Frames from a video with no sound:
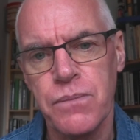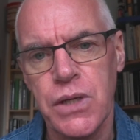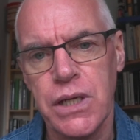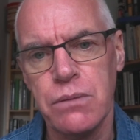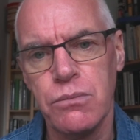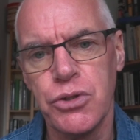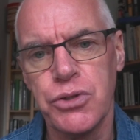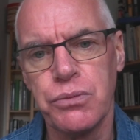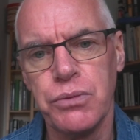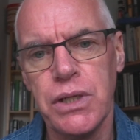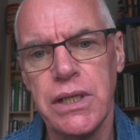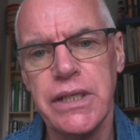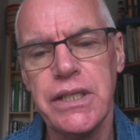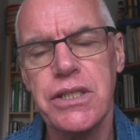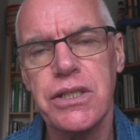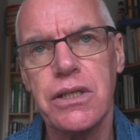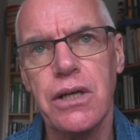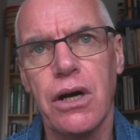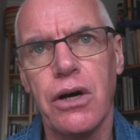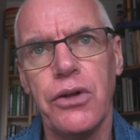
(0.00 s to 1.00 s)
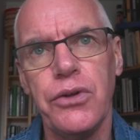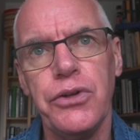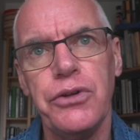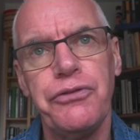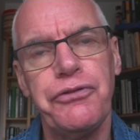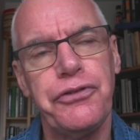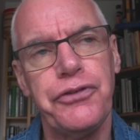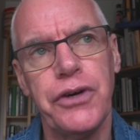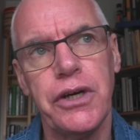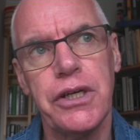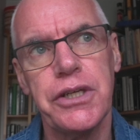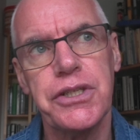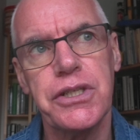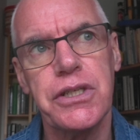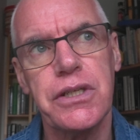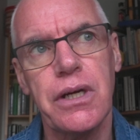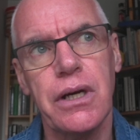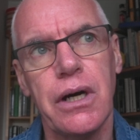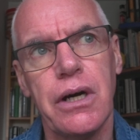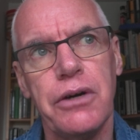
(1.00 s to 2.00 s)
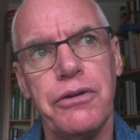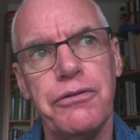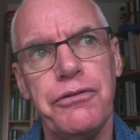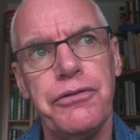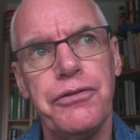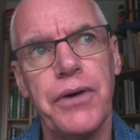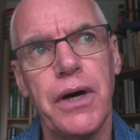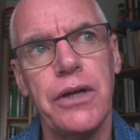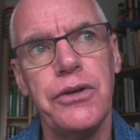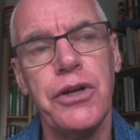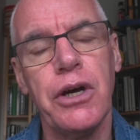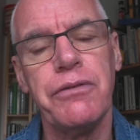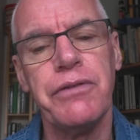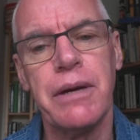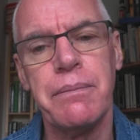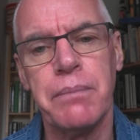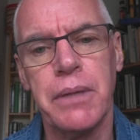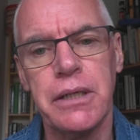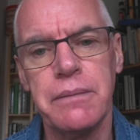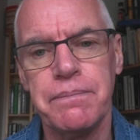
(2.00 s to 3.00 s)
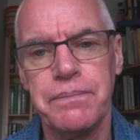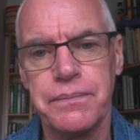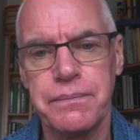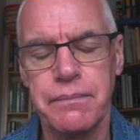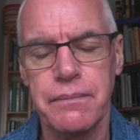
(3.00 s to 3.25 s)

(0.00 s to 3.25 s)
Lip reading: It was released on the 1st of November